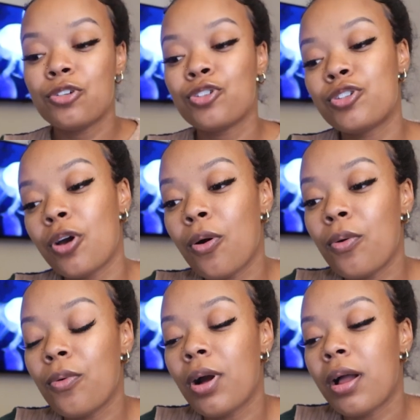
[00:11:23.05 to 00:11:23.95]

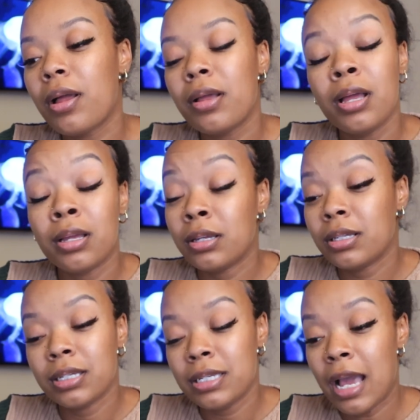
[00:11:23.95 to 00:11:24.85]
So,
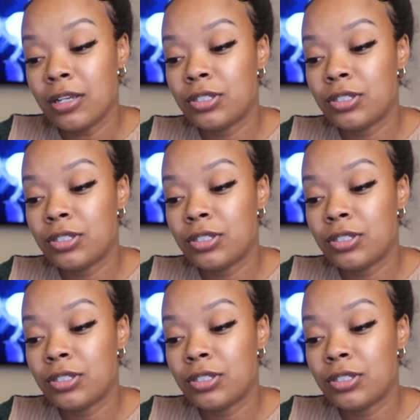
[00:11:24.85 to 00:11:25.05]
yeah.